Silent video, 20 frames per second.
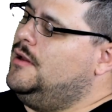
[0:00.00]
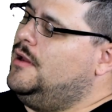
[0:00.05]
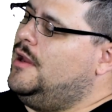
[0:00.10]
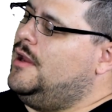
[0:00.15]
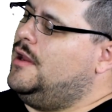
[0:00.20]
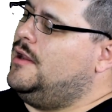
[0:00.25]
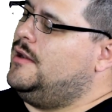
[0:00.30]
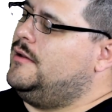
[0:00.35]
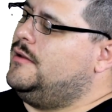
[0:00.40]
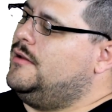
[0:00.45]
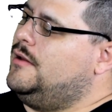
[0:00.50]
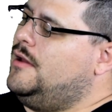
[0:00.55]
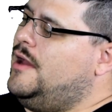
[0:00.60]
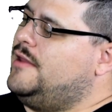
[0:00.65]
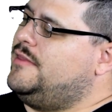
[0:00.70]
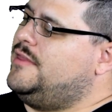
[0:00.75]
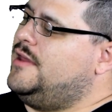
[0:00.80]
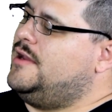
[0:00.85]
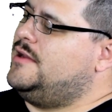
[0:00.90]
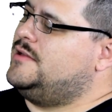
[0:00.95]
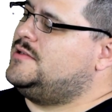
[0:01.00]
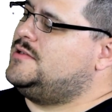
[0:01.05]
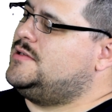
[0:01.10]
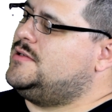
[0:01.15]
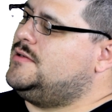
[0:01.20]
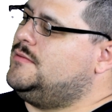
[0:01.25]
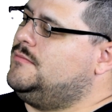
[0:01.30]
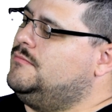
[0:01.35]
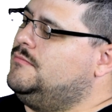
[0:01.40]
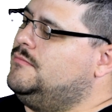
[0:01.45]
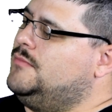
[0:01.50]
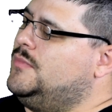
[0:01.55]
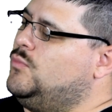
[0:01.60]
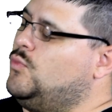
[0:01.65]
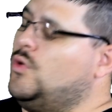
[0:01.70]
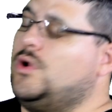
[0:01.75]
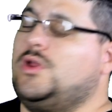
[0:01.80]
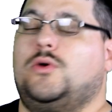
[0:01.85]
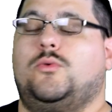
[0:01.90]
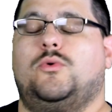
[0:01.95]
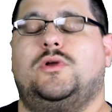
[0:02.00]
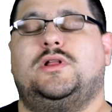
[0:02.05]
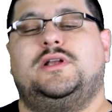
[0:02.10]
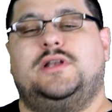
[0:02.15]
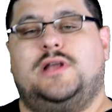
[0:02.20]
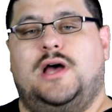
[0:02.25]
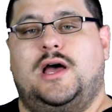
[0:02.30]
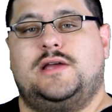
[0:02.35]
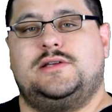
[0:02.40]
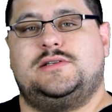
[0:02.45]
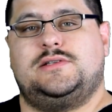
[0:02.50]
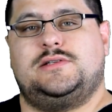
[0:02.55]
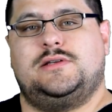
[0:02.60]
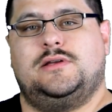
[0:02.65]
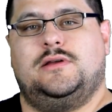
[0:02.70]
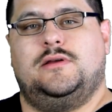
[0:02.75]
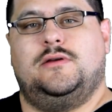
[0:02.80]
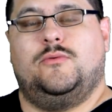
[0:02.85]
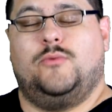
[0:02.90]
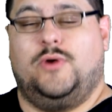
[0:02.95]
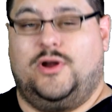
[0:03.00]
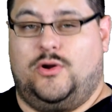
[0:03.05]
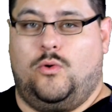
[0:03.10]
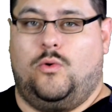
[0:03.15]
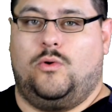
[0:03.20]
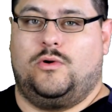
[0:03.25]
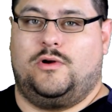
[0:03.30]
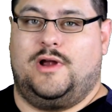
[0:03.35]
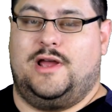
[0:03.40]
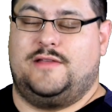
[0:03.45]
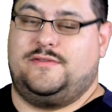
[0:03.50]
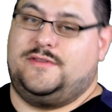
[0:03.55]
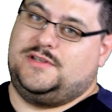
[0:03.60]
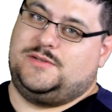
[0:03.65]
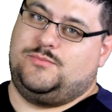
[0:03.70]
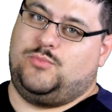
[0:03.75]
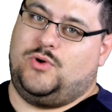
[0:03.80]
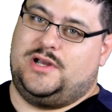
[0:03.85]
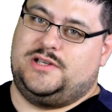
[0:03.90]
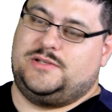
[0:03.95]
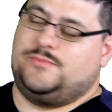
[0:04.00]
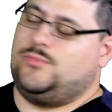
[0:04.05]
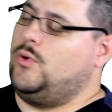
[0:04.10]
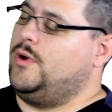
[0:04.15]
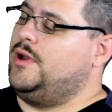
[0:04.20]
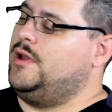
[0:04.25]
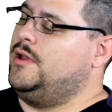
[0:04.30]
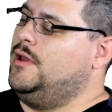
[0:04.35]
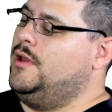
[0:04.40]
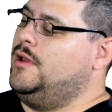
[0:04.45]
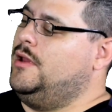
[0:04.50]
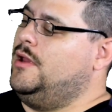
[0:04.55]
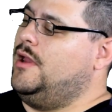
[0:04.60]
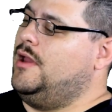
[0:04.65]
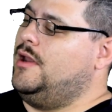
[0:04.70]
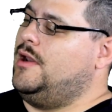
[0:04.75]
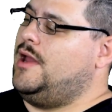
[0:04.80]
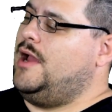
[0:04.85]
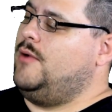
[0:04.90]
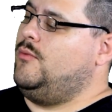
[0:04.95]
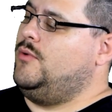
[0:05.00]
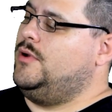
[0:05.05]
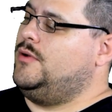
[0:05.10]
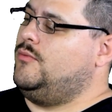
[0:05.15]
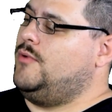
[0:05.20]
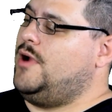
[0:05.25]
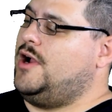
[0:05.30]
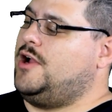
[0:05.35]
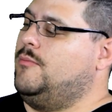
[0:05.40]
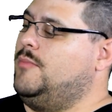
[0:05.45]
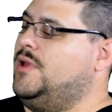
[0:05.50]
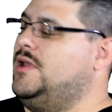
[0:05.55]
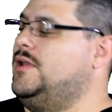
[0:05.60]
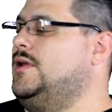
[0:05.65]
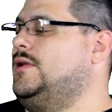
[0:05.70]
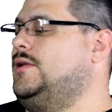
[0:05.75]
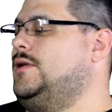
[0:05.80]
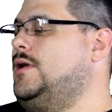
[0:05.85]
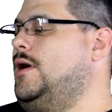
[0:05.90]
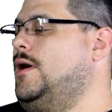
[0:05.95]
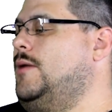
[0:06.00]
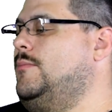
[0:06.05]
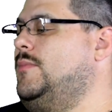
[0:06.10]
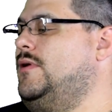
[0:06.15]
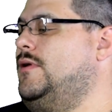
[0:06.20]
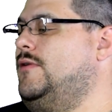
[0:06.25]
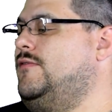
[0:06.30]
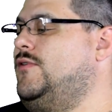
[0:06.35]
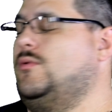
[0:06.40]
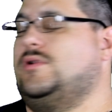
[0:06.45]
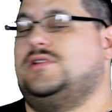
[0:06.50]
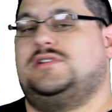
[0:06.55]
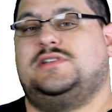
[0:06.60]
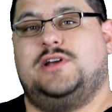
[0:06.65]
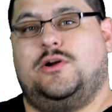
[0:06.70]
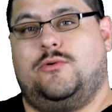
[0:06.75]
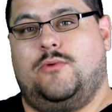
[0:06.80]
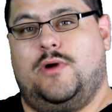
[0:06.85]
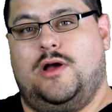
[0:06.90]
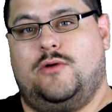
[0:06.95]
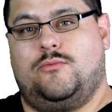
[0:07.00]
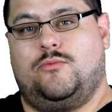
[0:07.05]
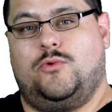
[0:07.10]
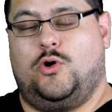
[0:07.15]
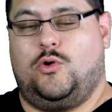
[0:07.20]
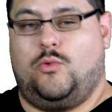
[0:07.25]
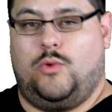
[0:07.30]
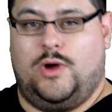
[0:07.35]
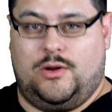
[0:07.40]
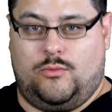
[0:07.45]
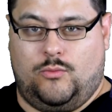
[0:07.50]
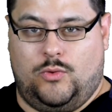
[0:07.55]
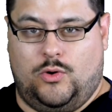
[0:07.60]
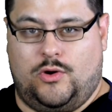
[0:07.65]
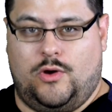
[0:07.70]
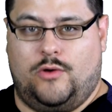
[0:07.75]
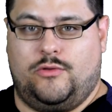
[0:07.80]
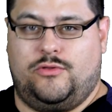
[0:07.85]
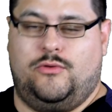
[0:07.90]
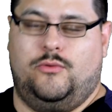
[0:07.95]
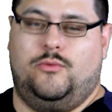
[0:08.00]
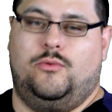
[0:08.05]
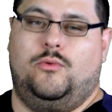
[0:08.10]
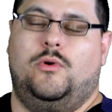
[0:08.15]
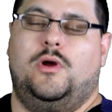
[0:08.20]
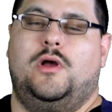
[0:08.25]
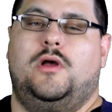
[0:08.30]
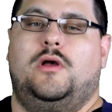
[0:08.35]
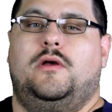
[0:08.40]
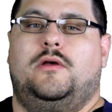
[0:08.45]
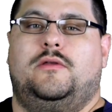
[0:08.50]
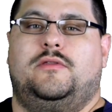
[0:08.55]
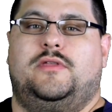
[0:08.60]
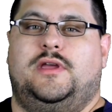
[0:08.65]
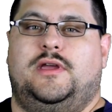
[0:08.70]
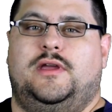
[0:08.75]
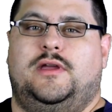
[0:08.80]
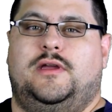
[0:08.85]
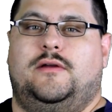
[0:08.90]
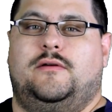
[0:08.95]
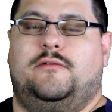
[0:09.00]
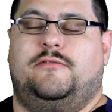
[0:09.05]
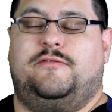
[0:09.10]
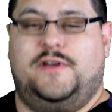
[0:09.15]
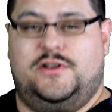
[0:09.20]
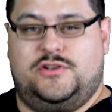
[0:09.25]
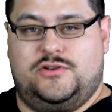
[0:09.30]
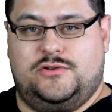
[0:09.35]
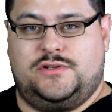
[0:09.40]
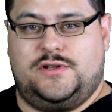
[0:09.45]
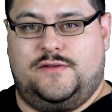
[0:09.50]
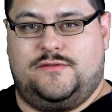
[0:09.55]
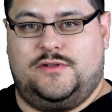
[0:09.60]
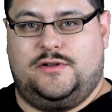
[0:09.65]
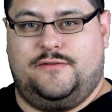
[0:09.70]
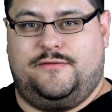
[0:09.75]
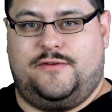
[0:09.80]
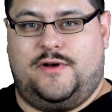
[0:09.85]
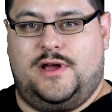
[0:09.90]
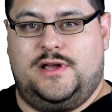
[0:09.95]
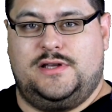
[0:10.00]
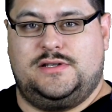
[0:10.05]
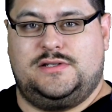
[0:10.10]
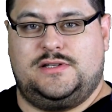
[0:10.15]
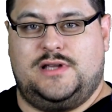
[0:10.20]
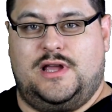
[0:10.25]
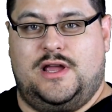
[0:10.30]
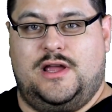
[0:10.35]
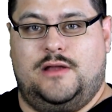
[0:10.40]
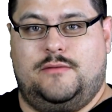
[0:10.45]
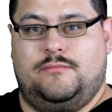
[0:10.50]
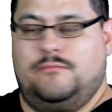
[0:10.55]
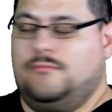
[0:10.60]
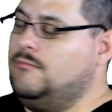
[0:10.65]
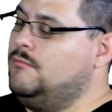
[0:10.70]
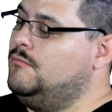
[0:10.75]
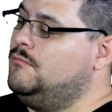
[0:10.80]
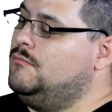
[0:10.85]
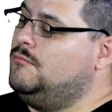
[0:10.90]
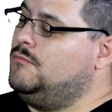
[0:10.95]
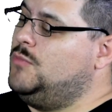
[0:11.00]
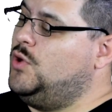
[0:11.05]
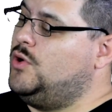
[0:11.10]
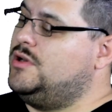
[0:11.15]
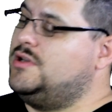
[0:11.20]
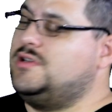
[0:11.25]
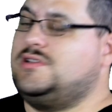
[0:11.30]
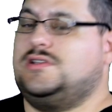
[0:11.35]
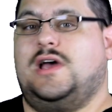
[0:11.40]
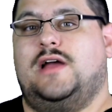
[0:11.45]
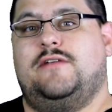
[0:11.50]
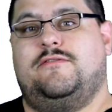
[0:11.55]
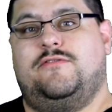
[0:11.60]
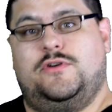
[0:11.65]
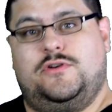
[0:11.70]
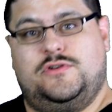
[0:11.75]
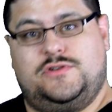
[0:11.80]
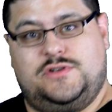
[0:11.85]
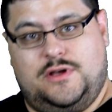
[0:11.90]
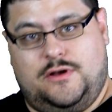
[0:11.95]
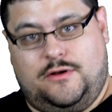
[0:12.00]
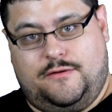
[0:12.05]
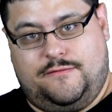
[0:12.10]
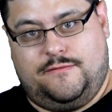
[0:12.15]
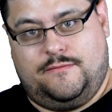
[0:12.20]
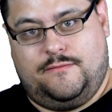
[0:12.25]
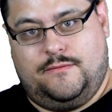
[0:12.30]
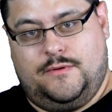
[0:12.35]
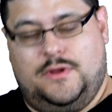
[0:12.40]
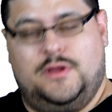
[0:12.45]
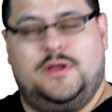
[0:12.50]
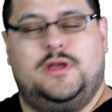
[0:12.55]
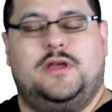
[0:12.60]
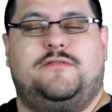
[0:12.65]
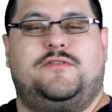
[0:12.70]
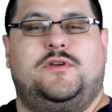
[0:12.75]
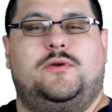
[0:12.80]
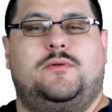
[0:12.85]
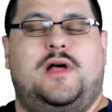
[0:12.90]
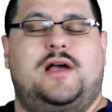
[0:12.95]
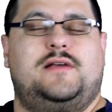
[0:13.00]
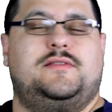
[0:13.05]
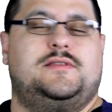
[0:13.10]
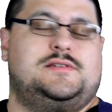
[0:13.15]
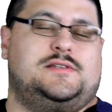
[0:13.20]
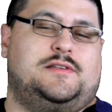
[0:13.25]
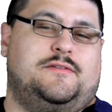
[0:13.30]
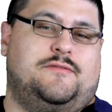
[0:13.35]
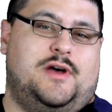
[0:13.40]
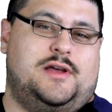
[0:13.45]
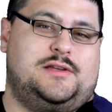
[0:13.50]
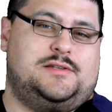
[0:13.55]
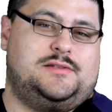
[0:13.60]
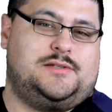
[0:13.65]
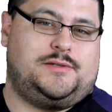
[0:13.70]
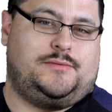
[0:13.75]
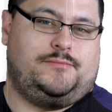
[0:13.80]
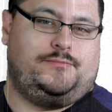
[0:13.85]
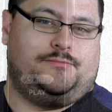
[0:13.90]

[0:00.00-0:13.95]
And I think it's really, really nice recorder at this price point, and I would recommend it. If you want to stick around real quick, we'll go through the features of the device, and you can decide for yourself if you like this device.